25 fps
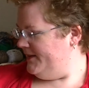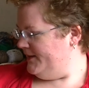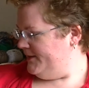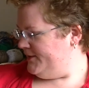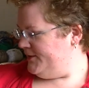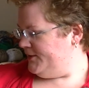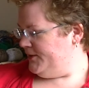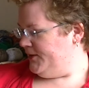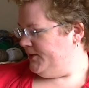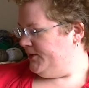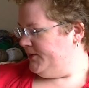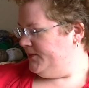
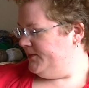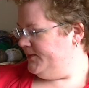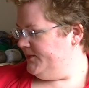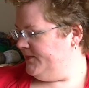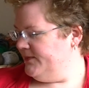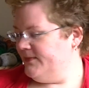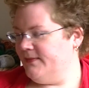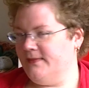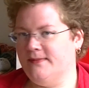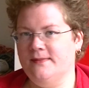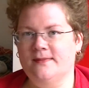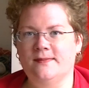So
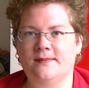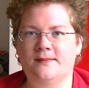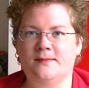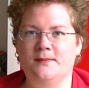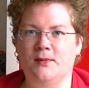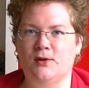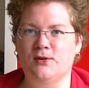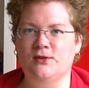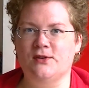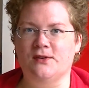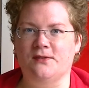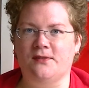
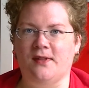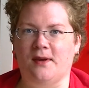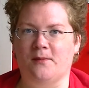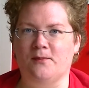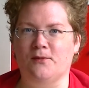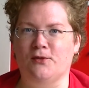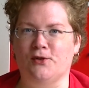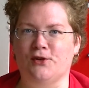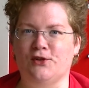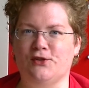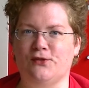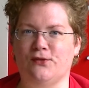most of them
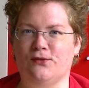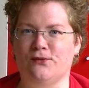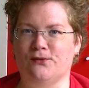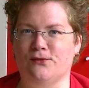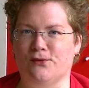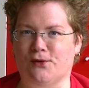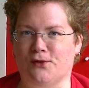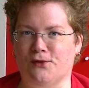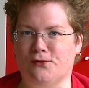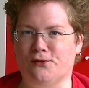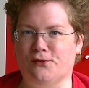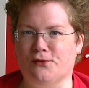were,
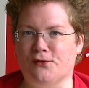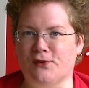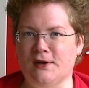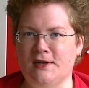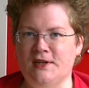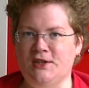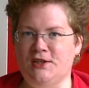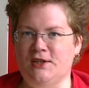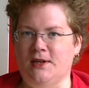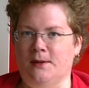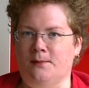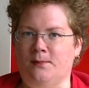were free
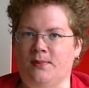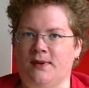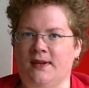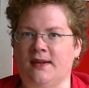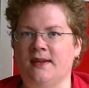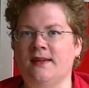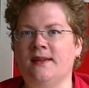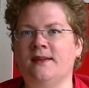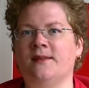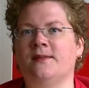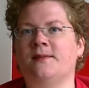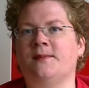
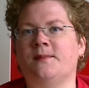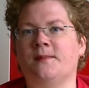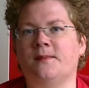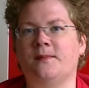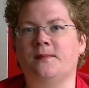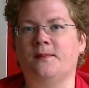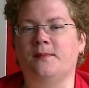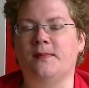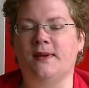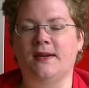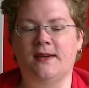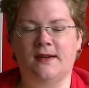shipping
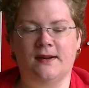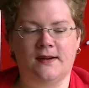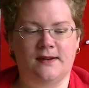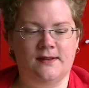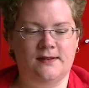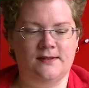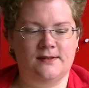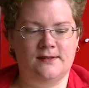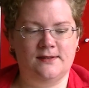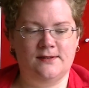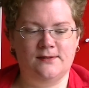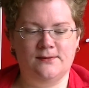
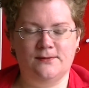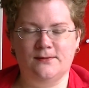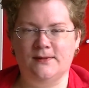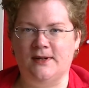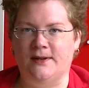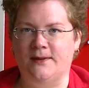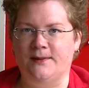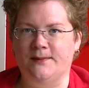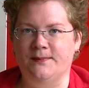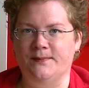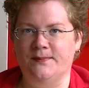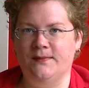because,
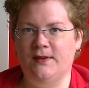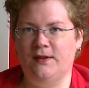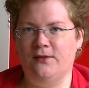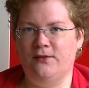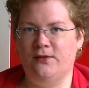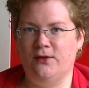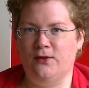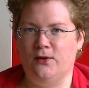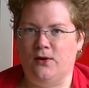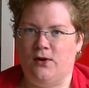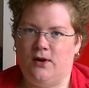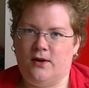well,
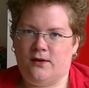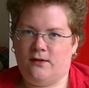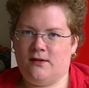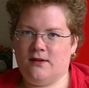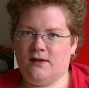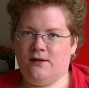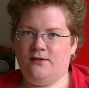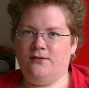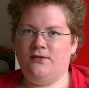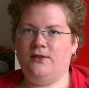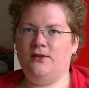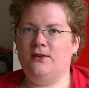if you order
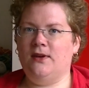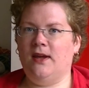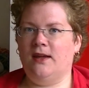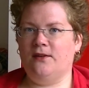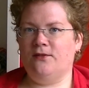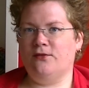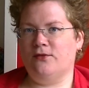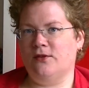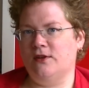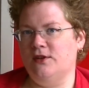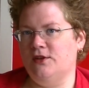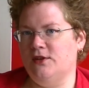enough, you get
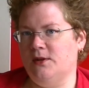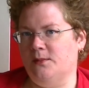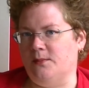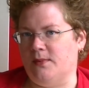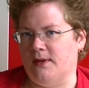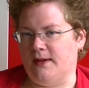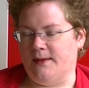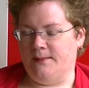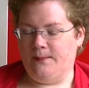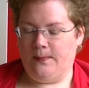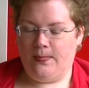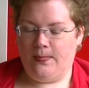free shipping.